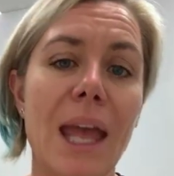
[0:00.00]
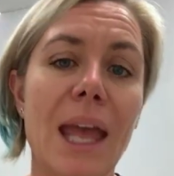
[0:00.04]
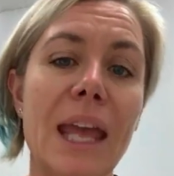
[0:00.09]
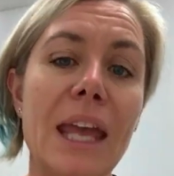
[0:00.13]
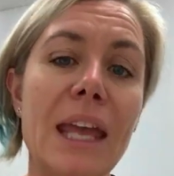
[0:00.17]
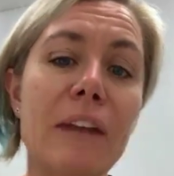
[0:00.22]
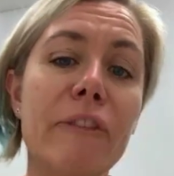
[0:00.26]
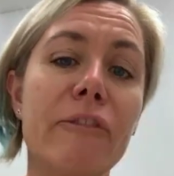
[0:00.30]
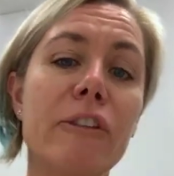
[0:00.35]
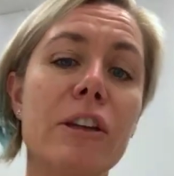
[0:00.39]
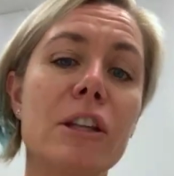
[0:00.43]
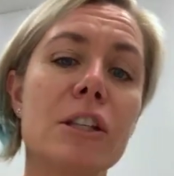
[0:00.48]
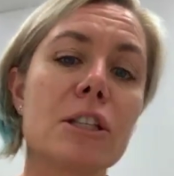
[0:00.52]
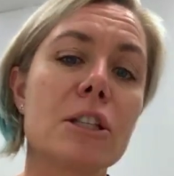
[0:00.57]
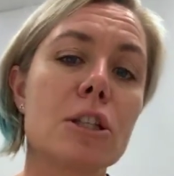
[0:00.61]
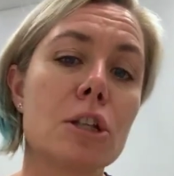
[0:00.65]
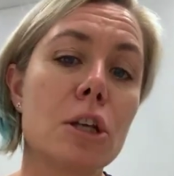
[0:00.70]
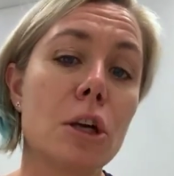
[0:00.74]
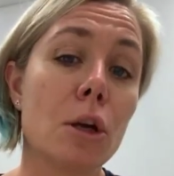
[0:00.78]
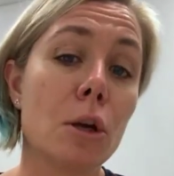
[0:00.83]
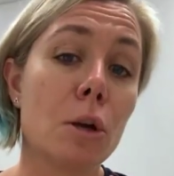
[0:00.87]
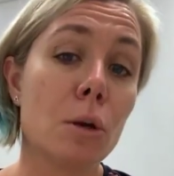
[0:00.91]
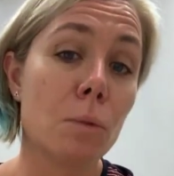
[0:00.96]
If it's
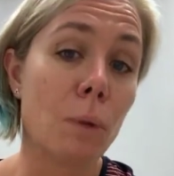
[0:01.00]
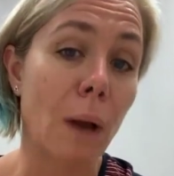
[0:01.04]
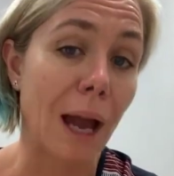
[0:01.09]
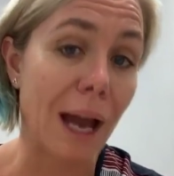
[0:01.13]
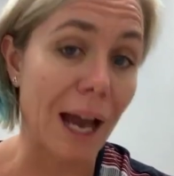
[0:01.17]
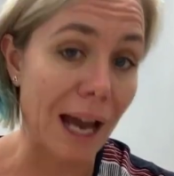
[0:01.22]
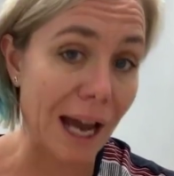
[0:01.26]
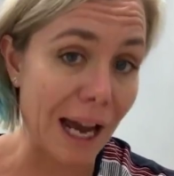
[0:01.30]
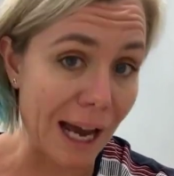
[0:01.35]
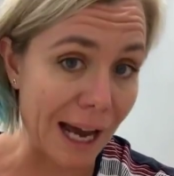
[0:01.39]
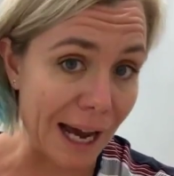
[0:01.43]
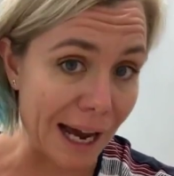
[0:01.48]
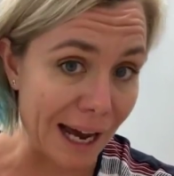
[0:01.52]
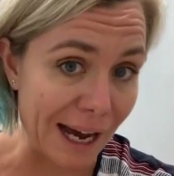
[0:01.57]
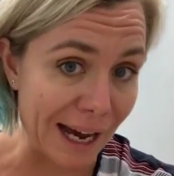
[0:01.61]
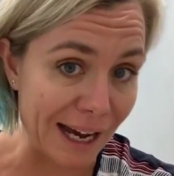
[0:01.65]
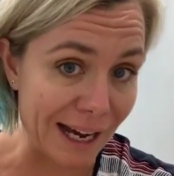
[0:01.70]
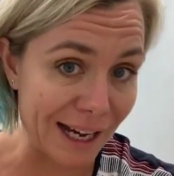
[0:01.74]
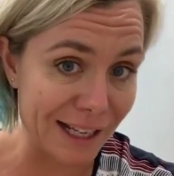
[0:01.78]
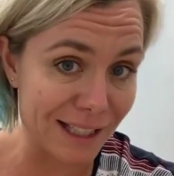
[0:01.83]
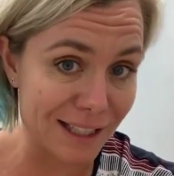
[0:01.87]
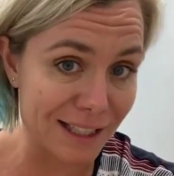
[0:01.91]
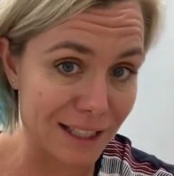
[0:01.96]
too
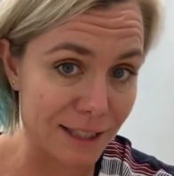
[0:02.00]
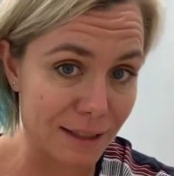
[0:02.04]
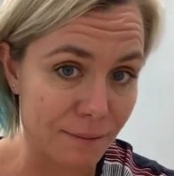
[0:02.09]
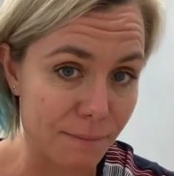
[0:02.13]
hard,